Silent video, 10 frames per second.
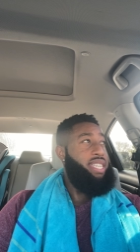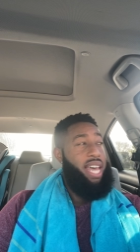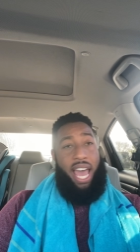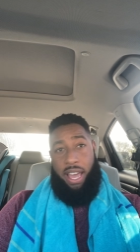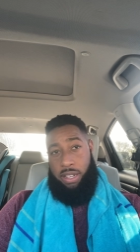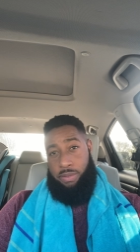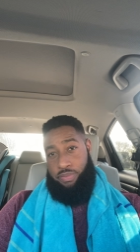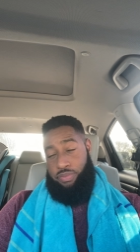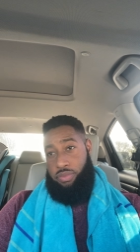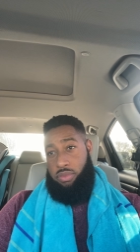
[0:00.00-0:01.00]
that
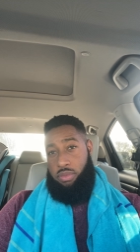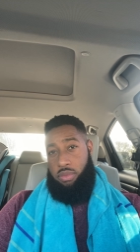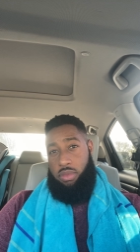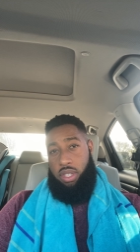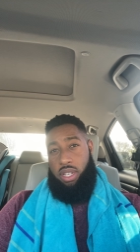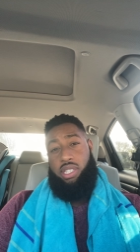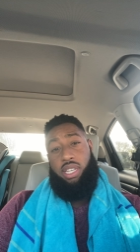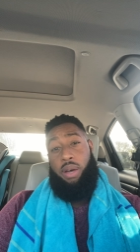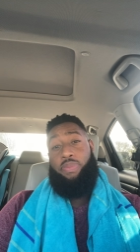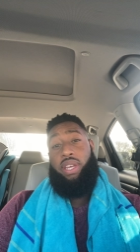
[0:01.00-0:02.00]

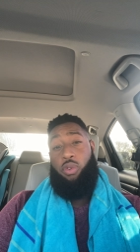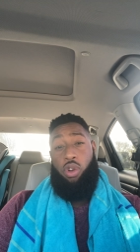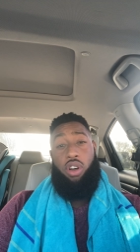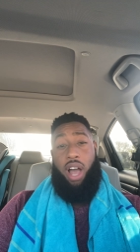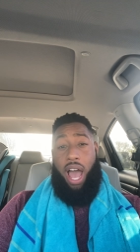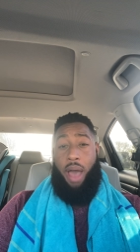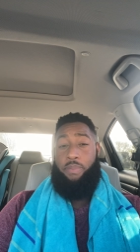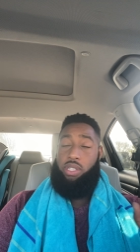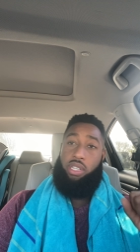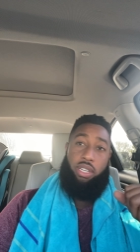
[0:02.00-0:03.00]
something will
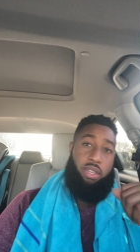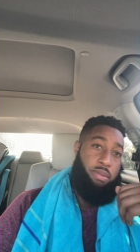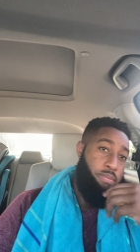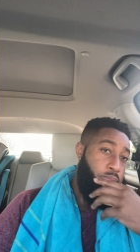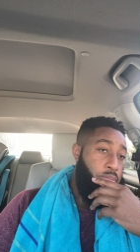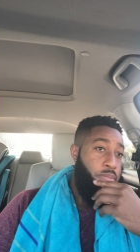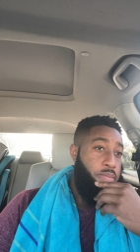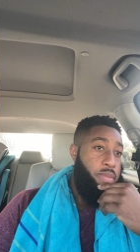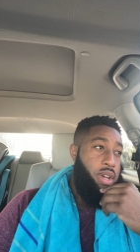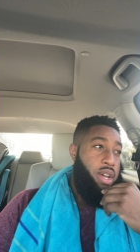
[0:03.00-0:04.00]
happen to him,
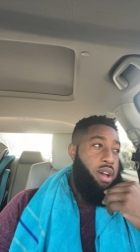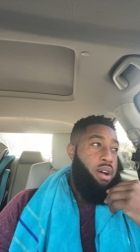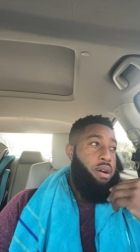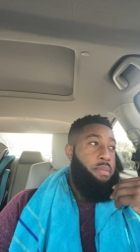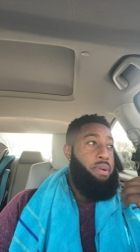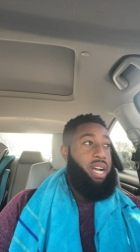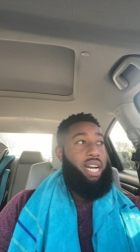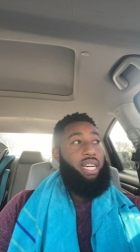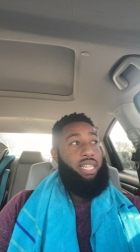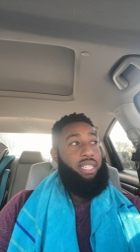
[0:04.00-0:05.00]

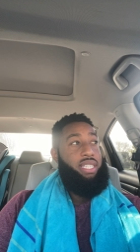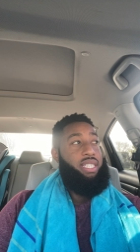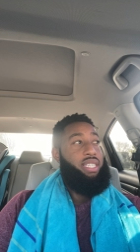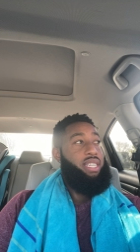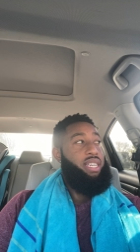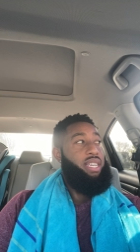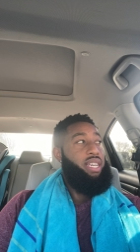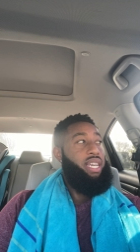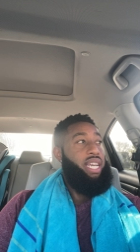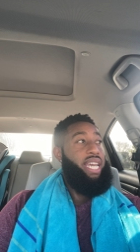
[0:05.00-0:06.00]
because
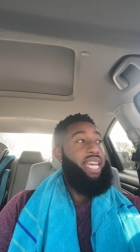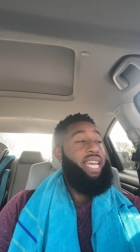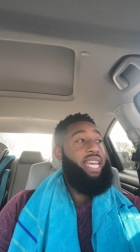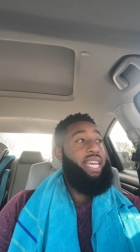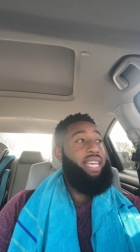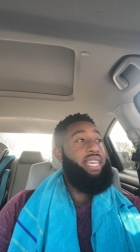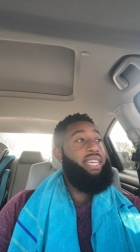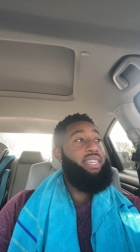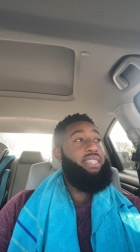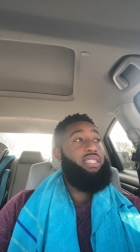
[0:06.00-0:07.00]
he
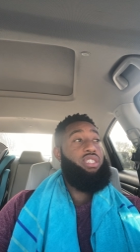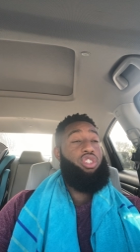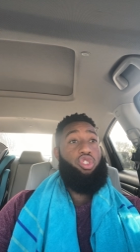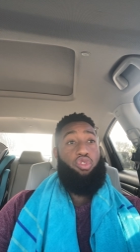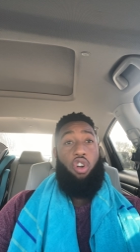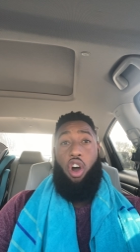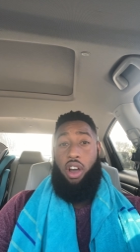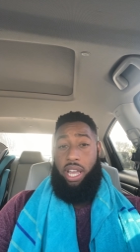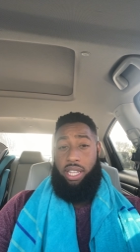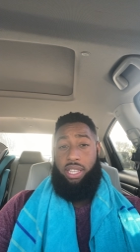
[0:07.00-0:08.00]
is
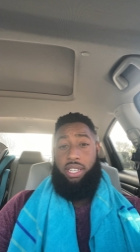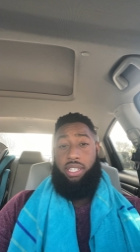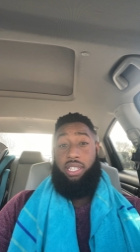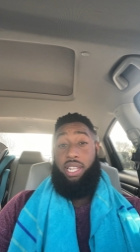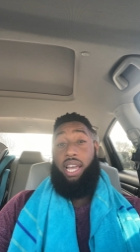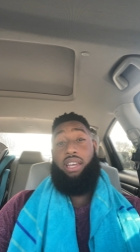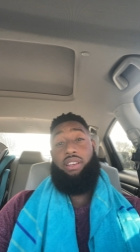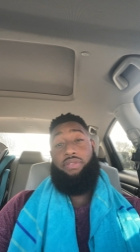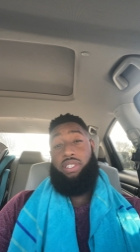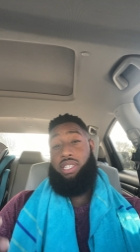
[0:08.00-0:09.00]
drawing this
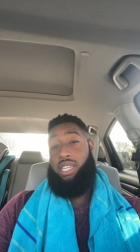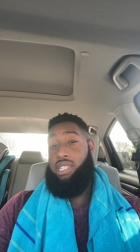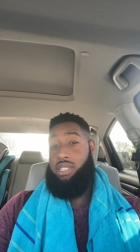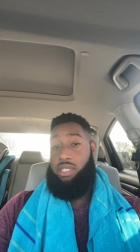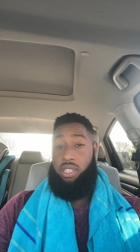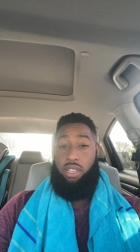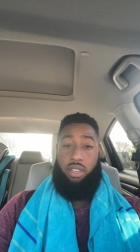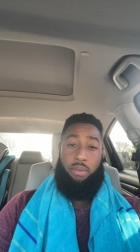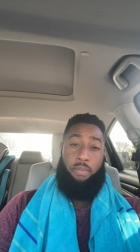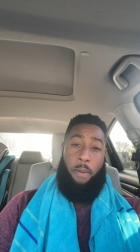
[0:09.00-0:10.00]
negative attention to
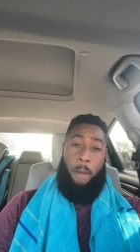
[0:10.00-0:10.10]
him,